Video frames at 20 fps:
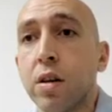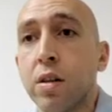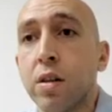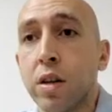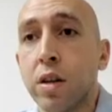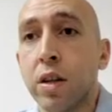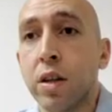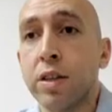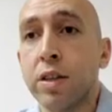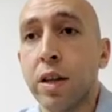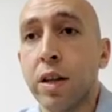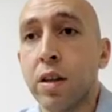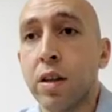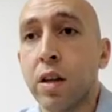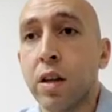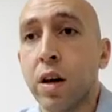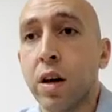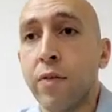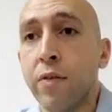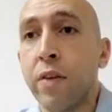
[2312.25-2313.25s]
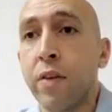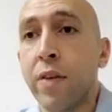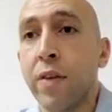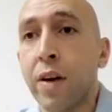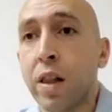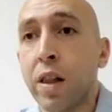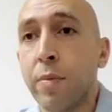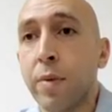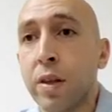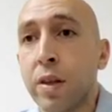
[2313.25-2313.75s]
the agenda of
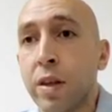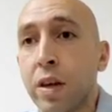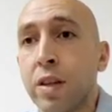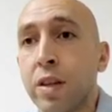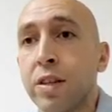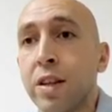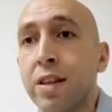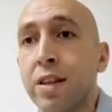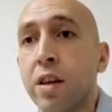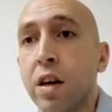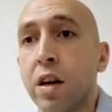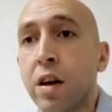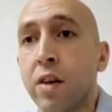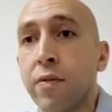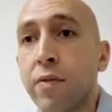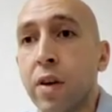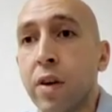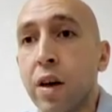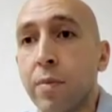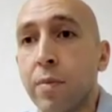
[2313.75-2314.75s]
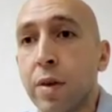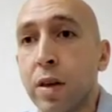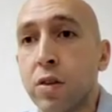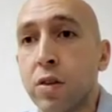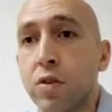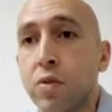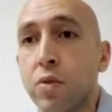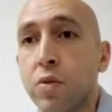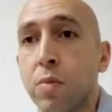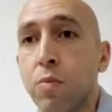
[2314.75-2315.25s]
developing, the agenda of coming
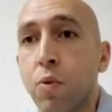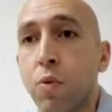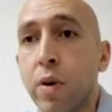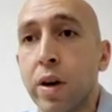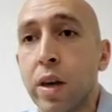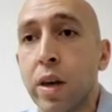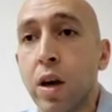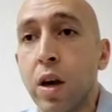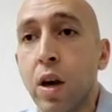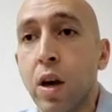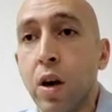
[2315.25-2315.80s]
to a point